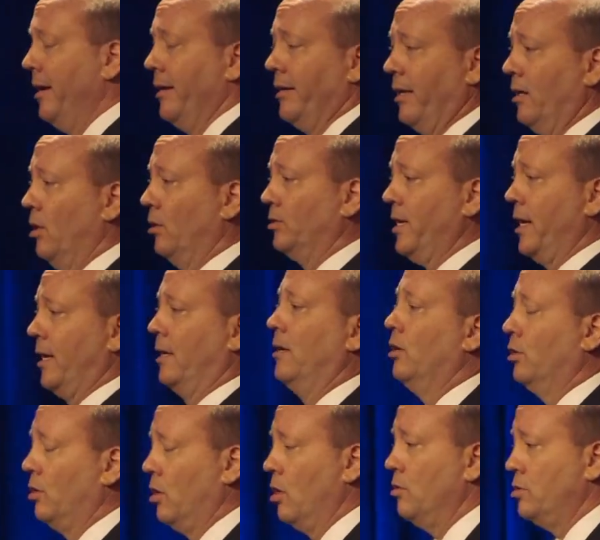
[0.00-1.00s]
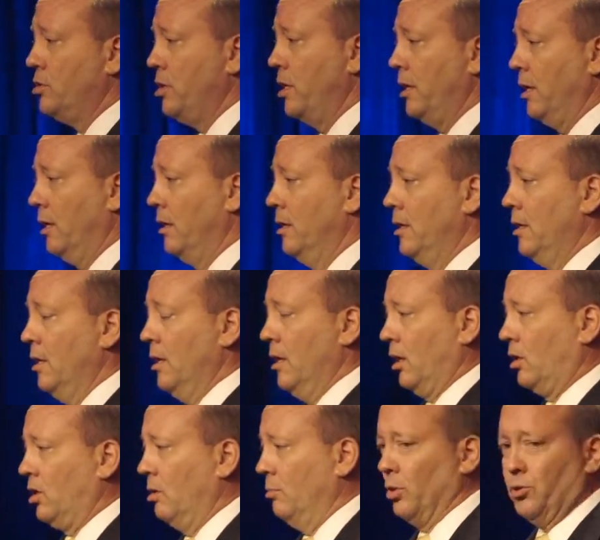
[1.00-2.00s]
knows how to negotiate
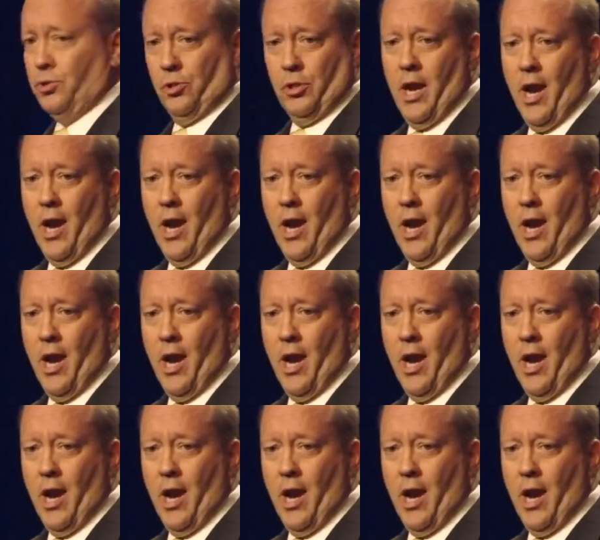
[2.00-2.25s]
a commercial